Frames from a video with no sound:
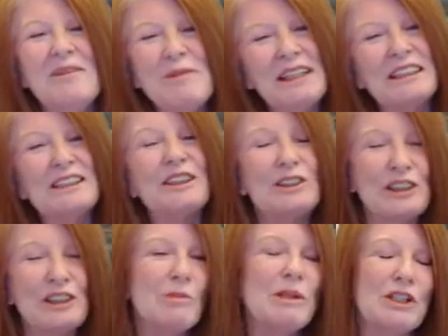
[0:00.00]
because there's
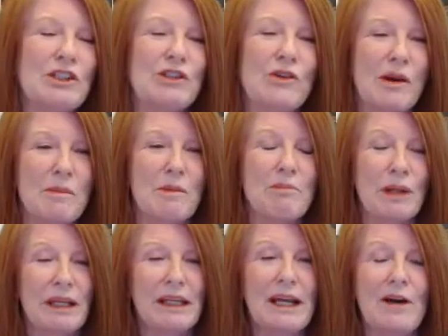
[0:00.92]
so much drama
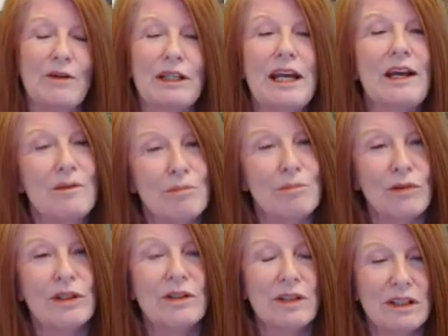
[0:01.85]
playing out in
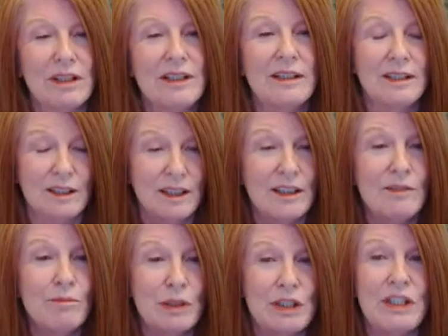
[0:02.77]
April
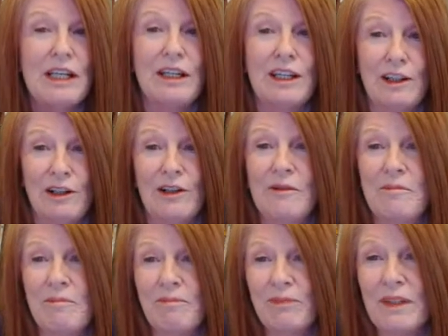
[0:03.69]
in particular.
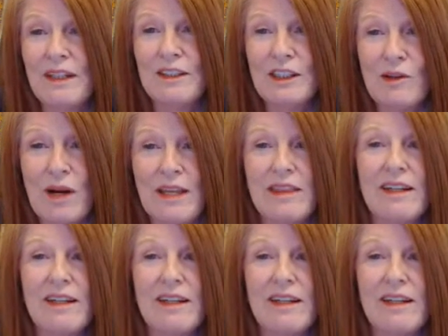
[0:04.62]
So I